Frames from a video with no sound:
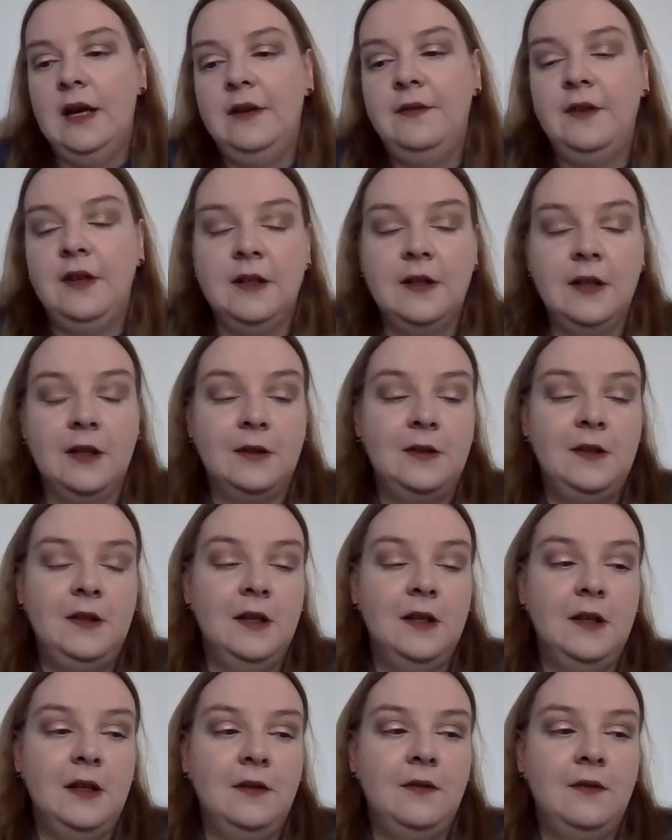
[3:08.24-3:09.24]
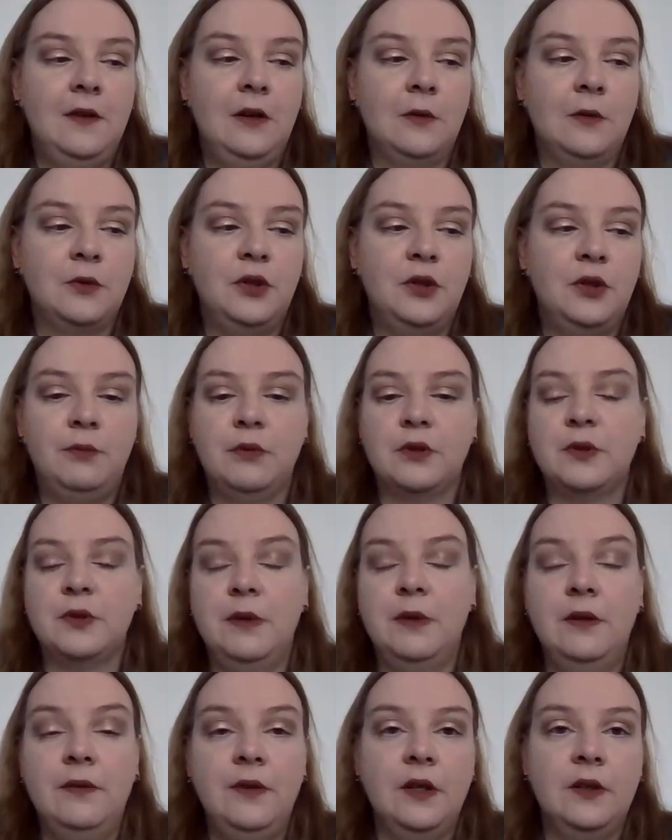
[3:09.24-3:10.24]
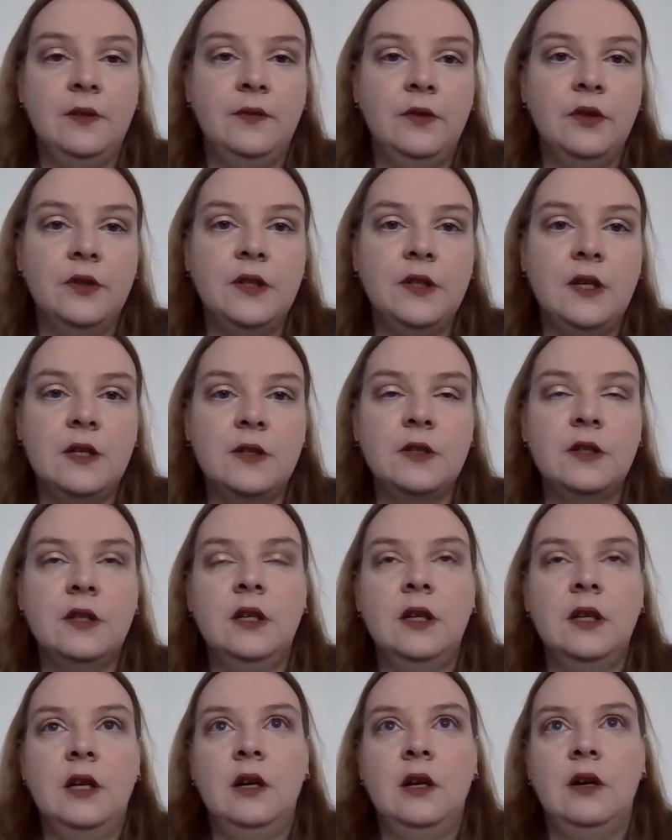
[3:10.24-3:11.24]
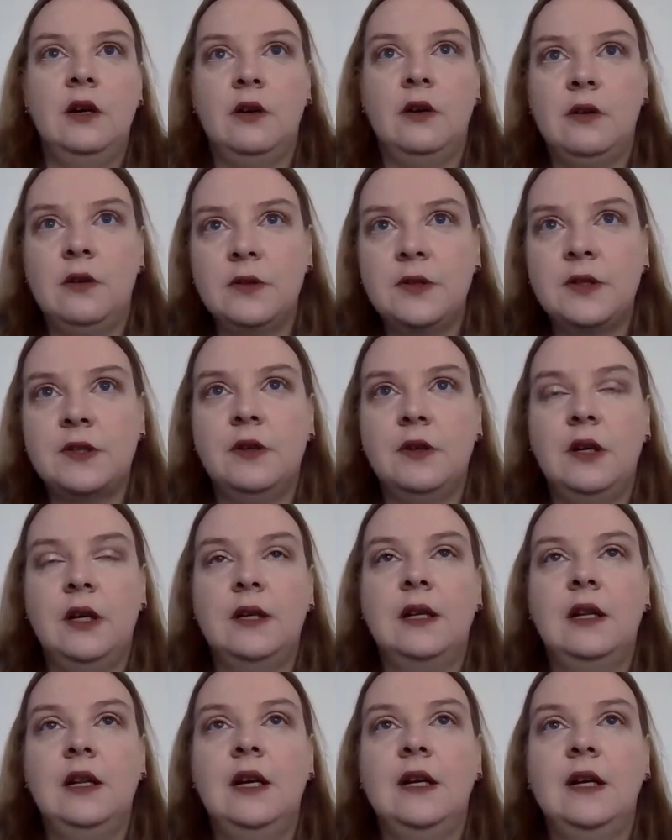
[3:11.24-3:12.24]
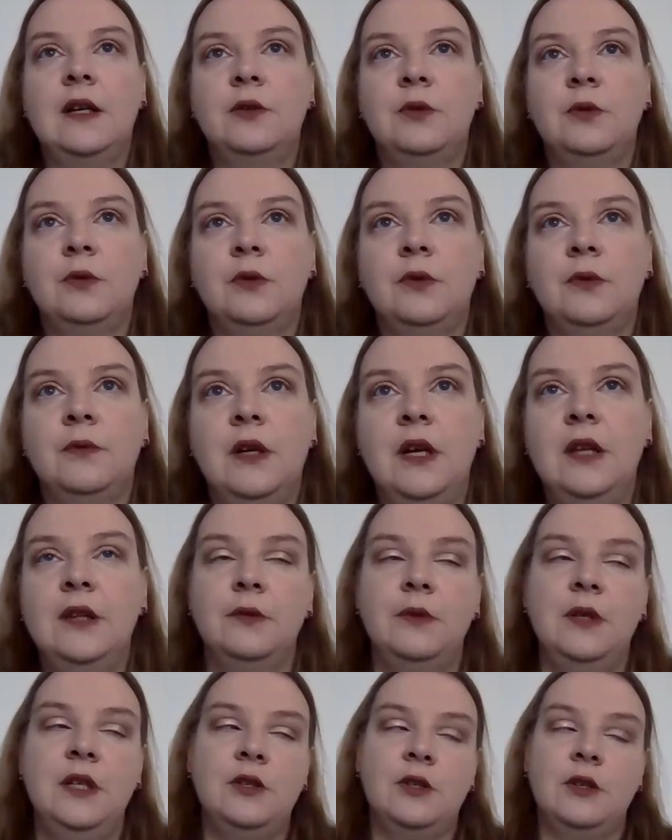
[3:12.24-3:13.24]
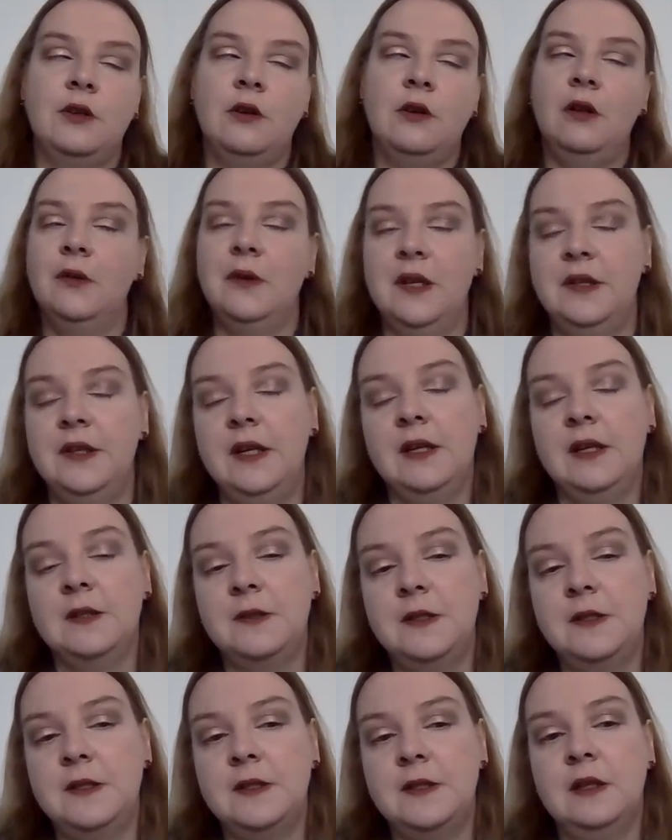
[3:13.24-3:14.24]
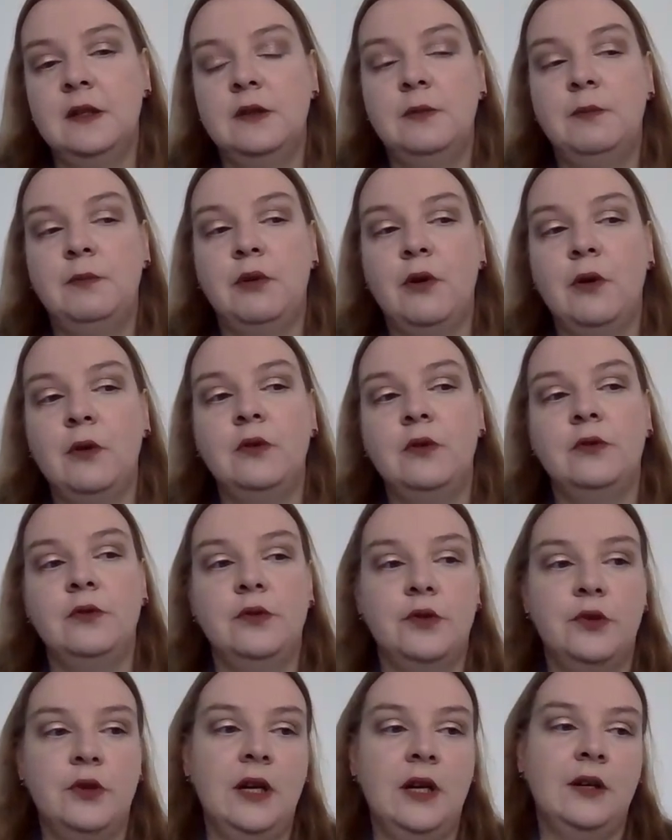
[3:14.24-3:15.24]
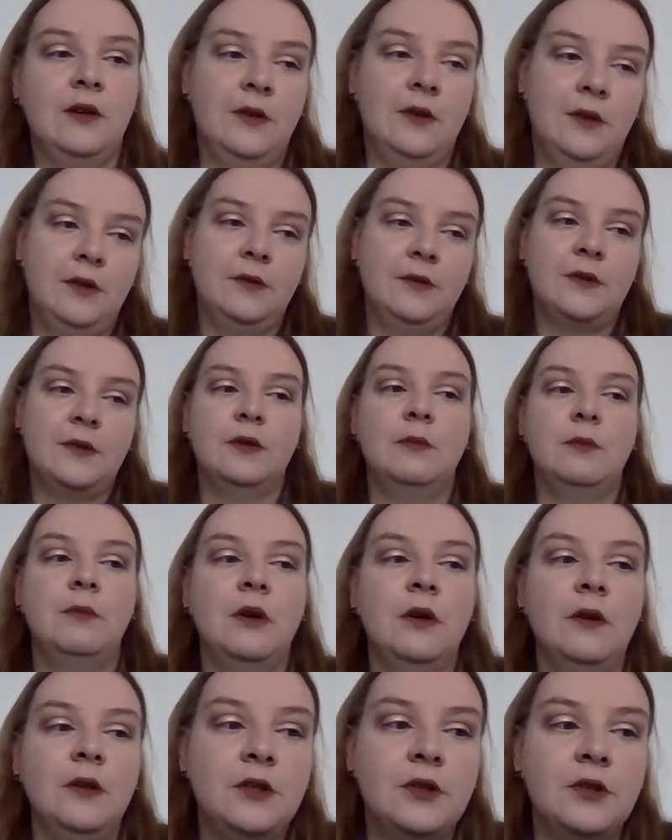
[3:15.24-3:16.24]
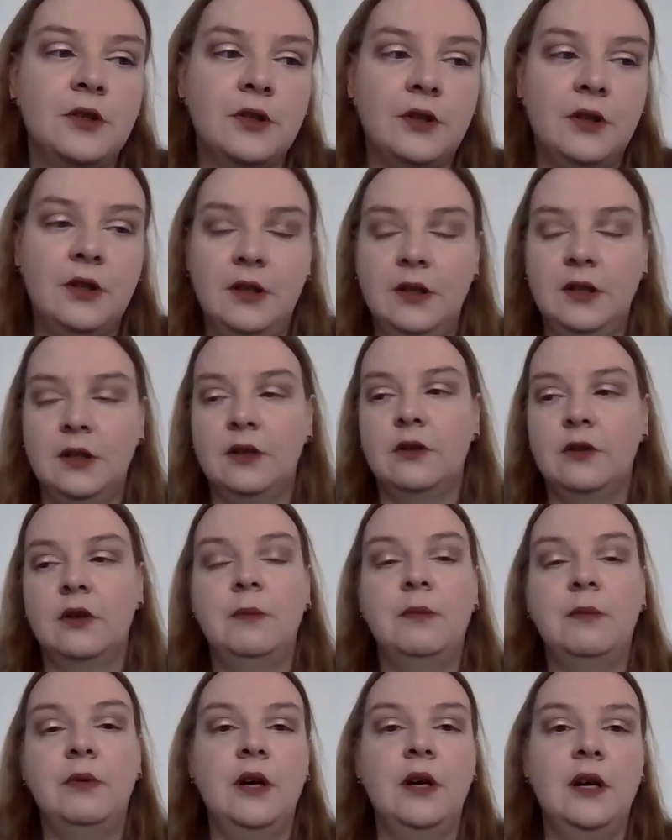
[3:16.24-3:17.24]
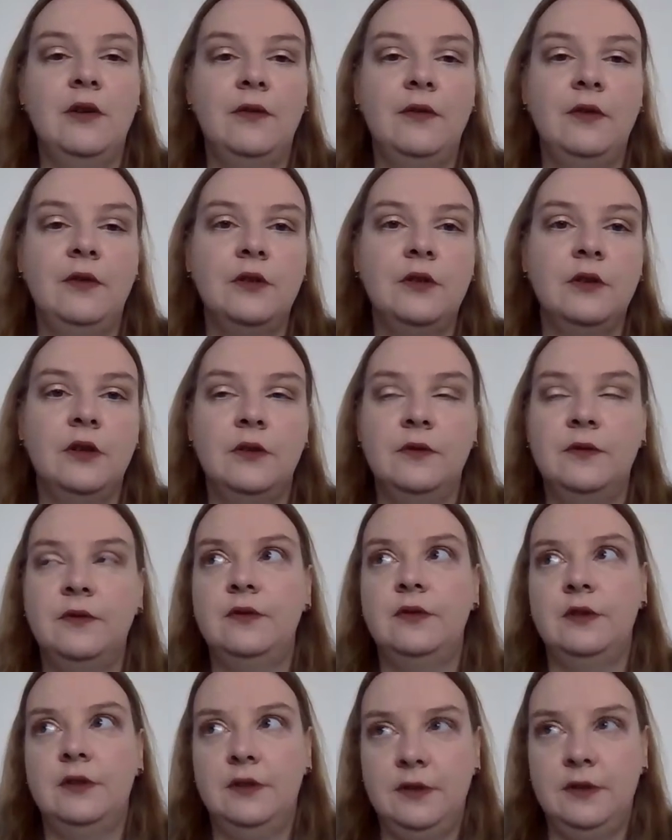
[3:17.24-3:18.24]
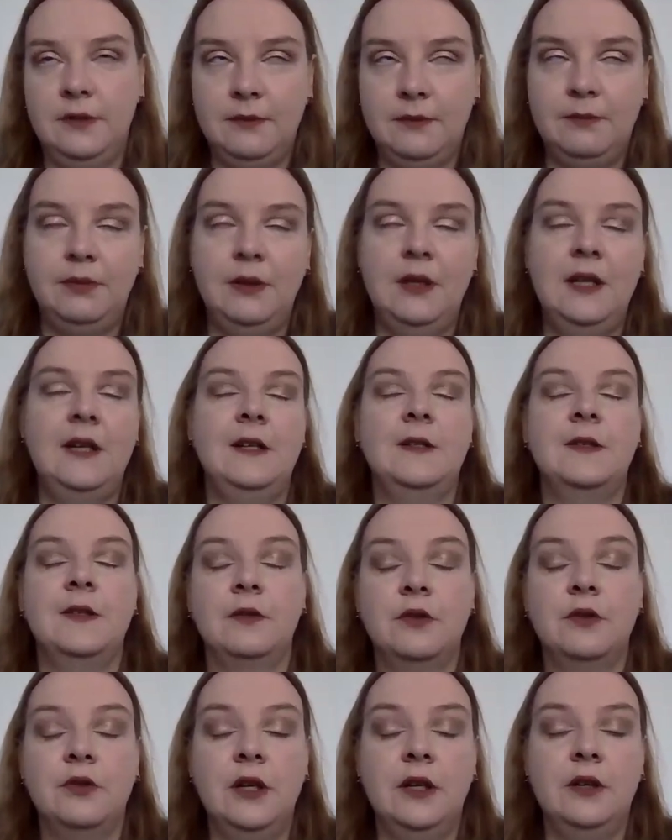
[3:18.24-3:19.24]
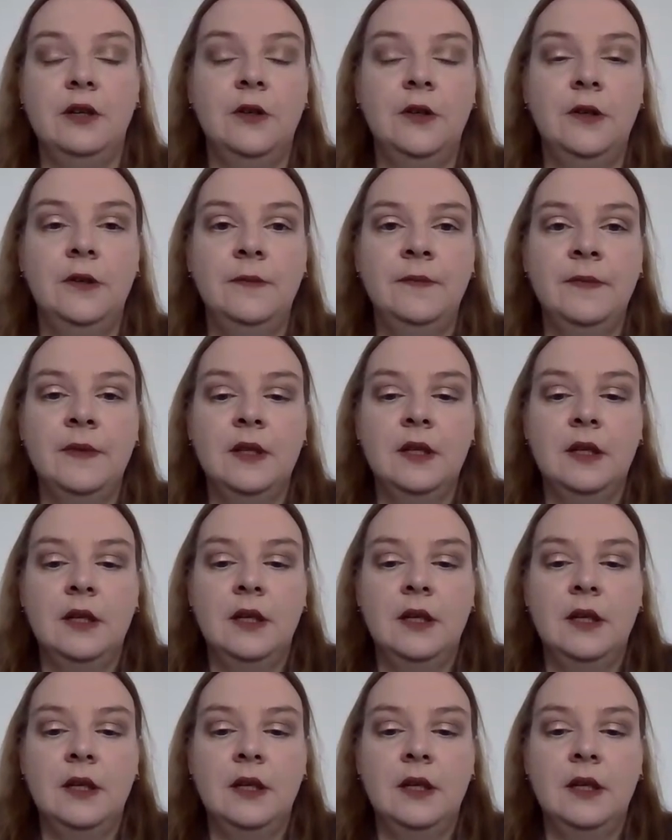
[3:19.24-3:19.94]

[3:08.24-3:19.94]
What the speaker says: I think that TNA fellowship was perfect for that. Also, I'd like to enrich already existent DraCor, so Polish corpora of plays on DraCor.